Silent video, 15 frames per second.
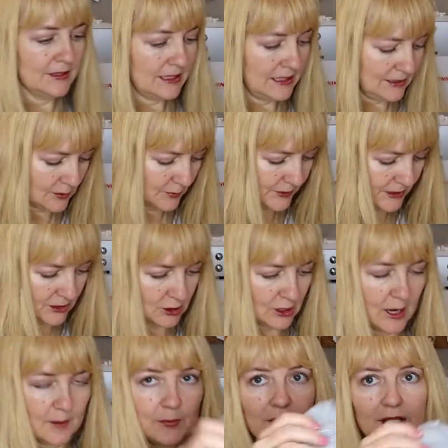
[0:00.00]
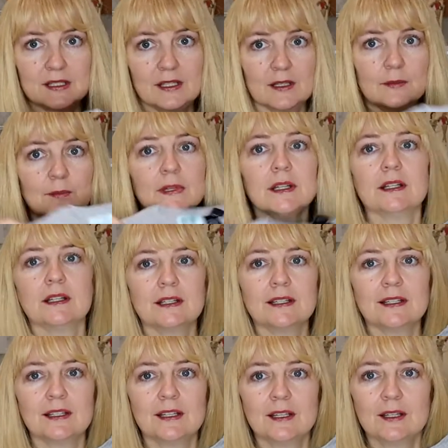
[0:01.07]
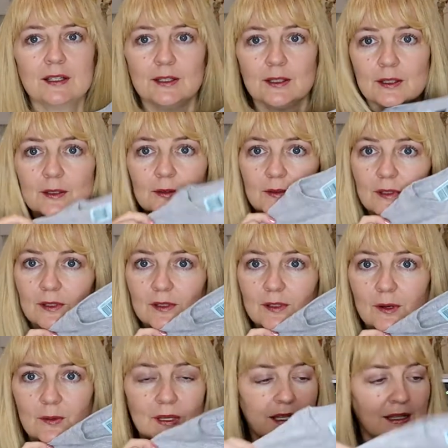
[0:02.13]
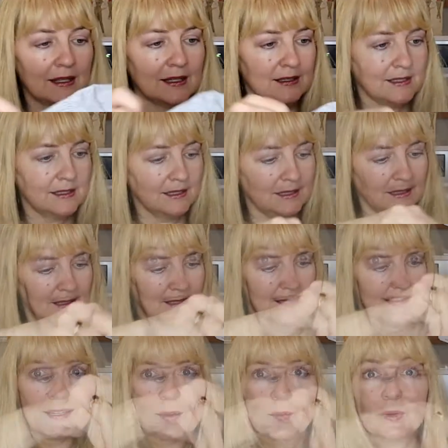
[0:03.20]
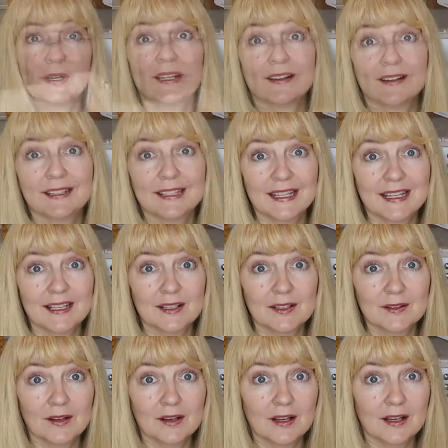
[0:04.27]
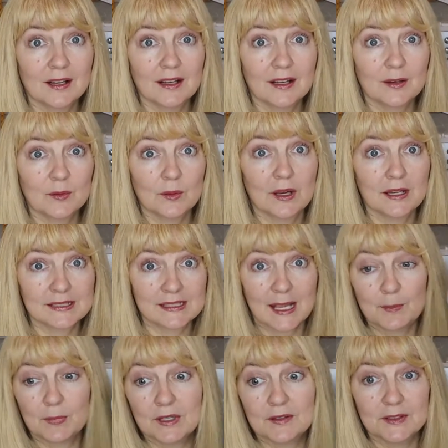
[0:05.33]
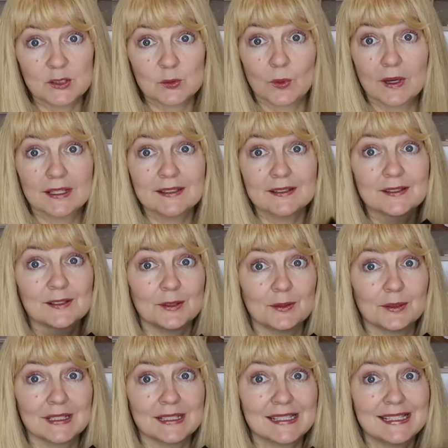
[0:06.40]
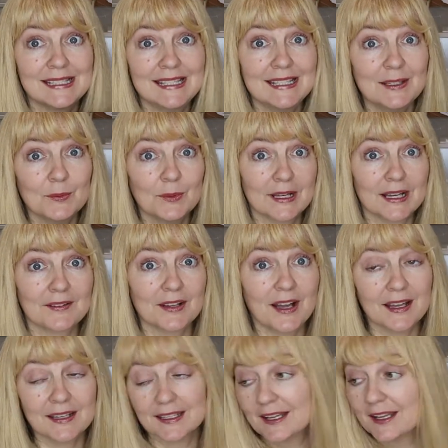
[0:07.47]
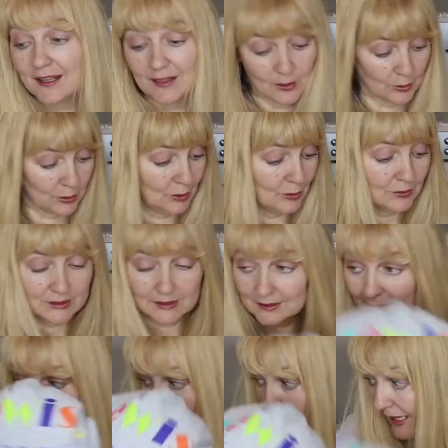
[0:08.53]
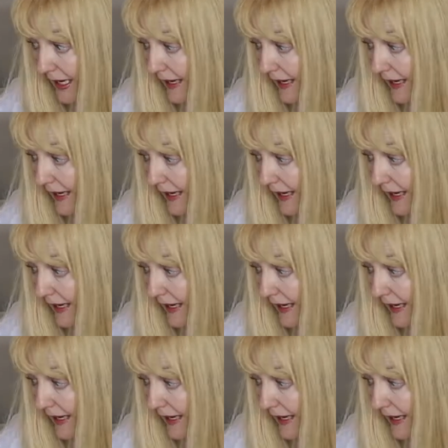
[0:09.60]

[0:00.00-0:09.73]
a Teespring shop with some cute sewing things in it. I'm working on getting a, a sample of each one so you can see what I've got. They're cute, so I